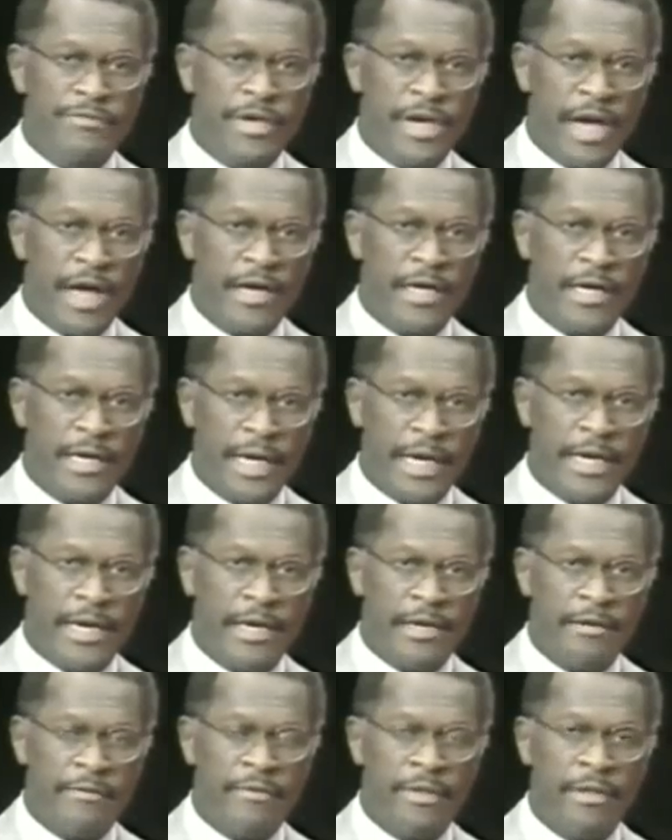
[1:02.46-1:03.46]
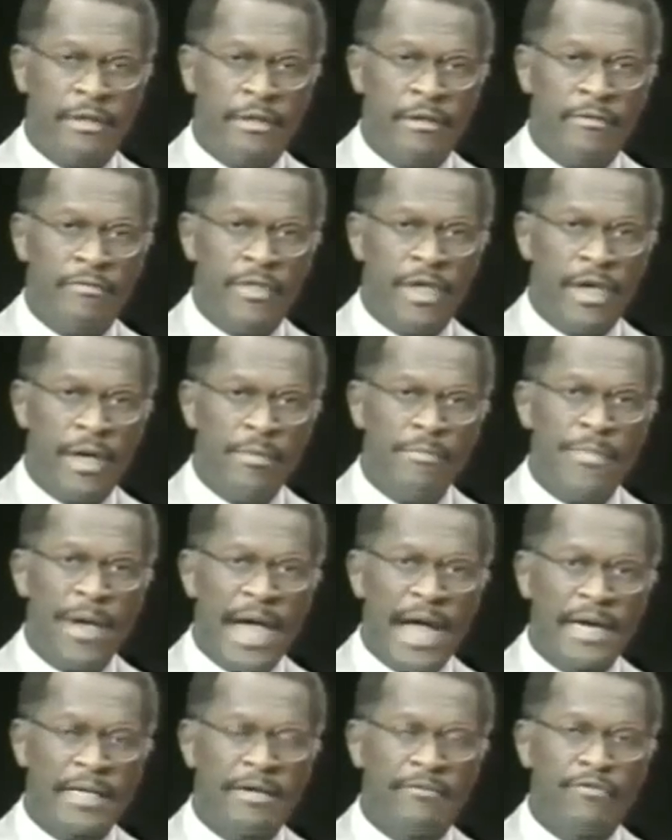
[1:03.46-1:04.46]
of calculating the
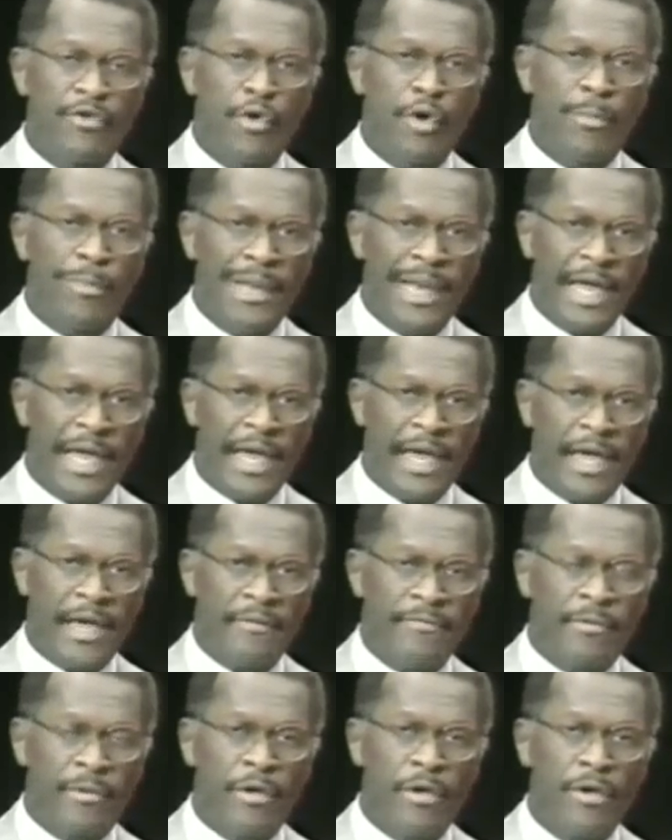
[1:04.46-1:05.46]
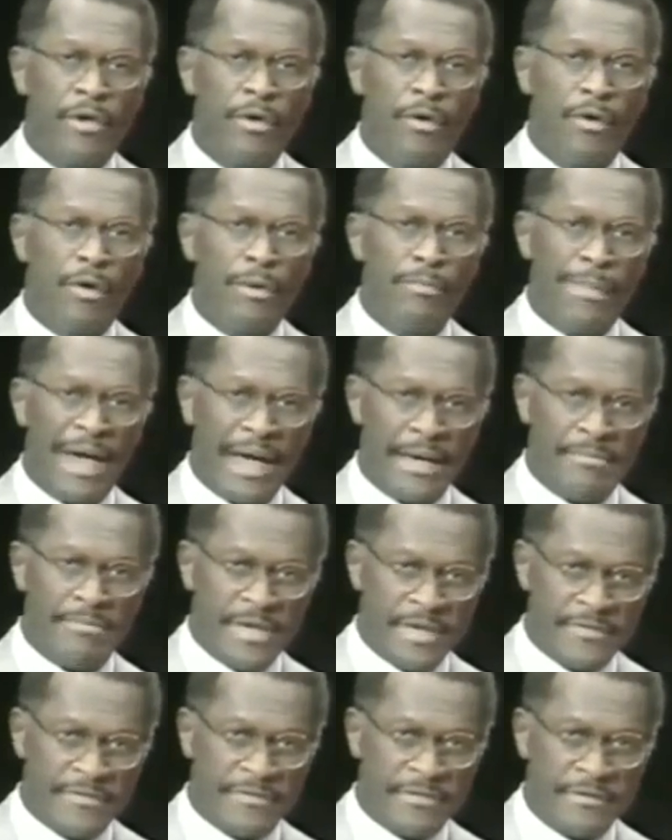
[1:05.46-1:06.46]
impact of your plan on my
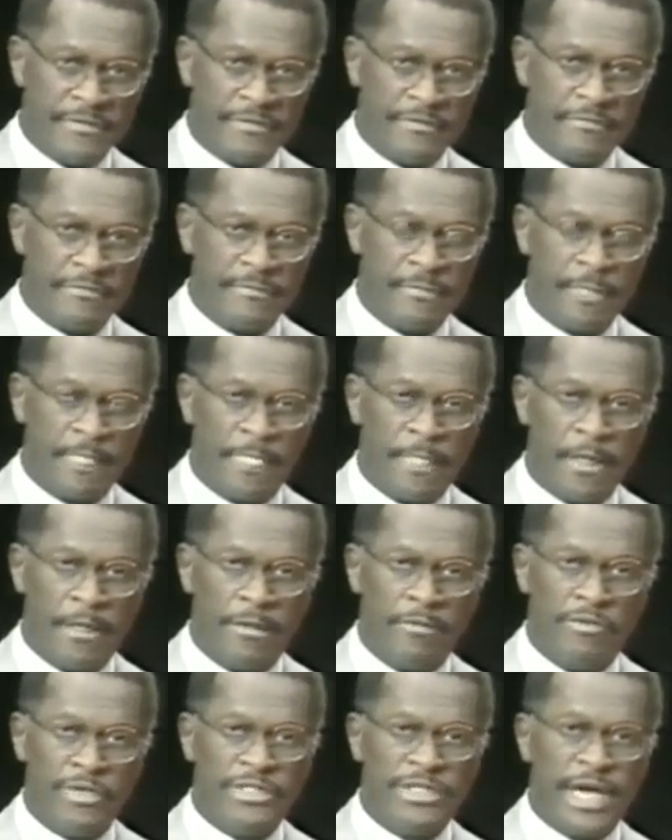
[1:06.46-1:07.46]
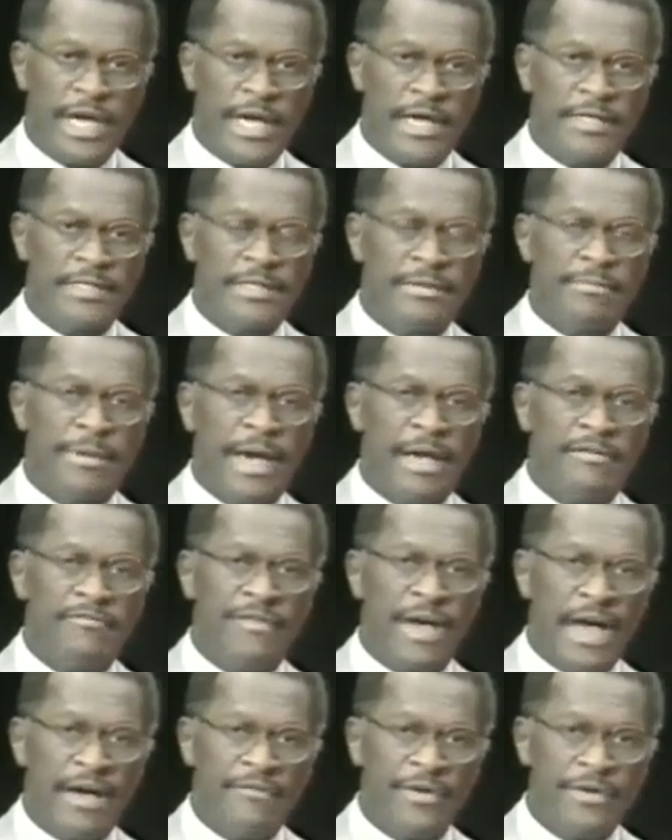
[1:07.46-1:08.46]
business, which has
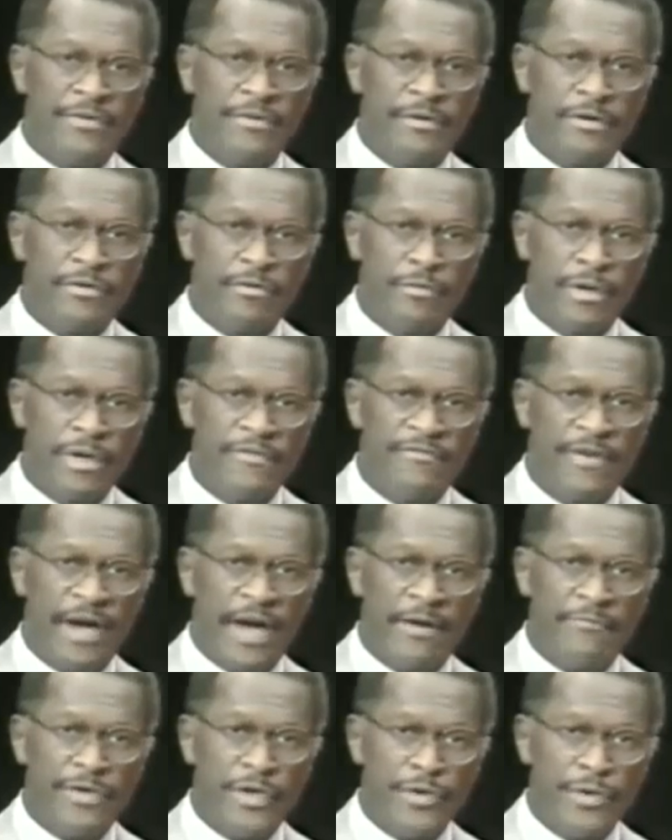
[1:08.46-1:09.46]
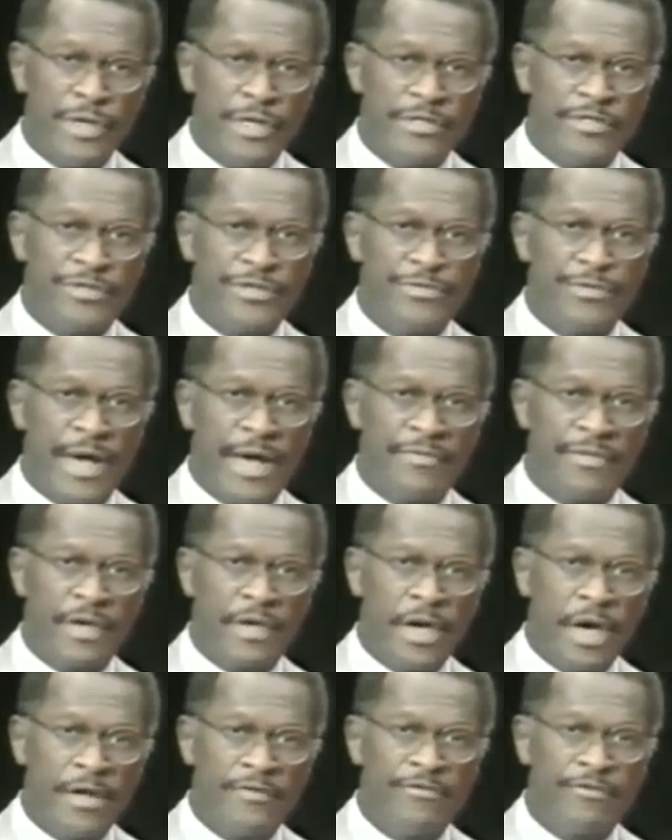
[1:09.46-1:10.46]
about 525 units throughout the
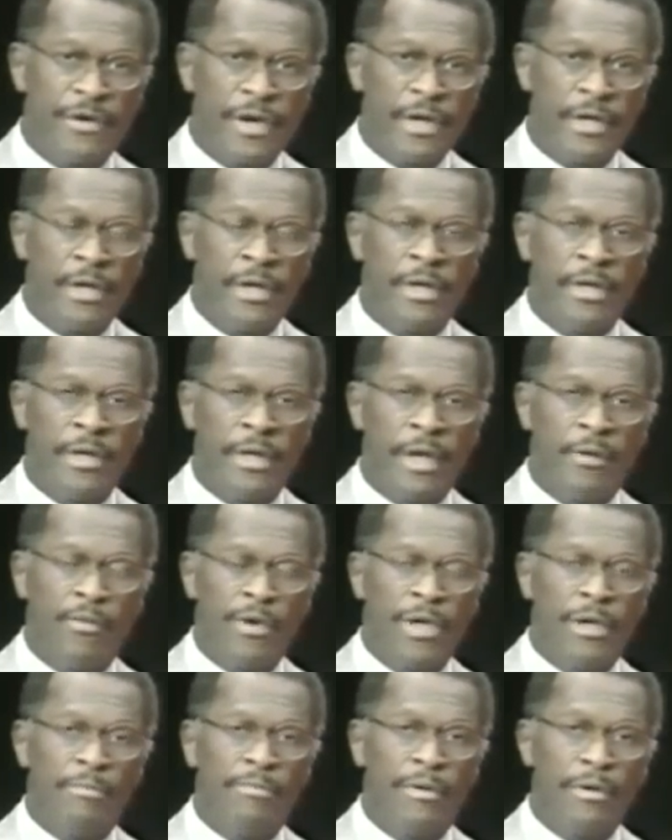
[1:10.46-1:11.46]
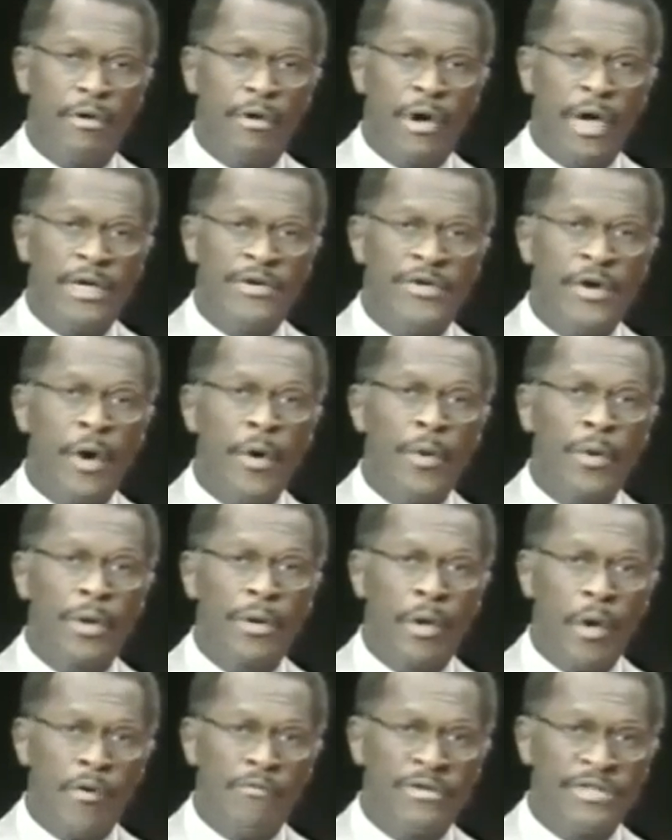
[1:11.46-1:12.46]
country, and we employ in
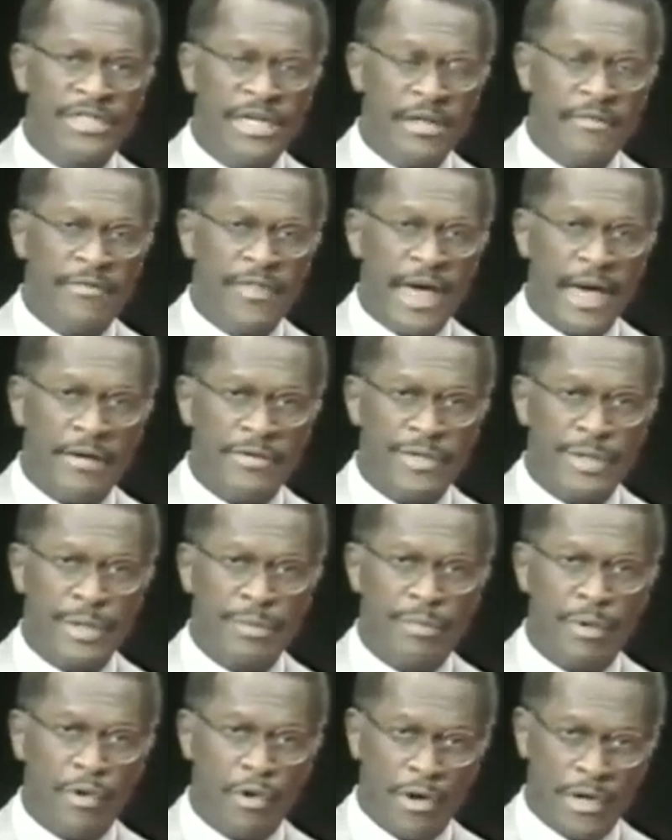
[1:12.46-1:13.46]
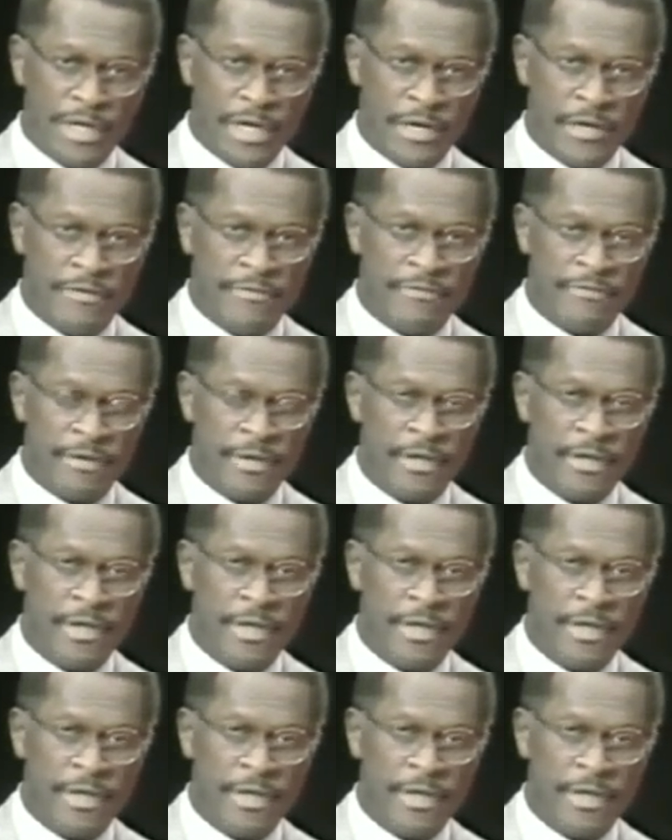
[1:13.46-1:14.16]
total over 10,000 employees.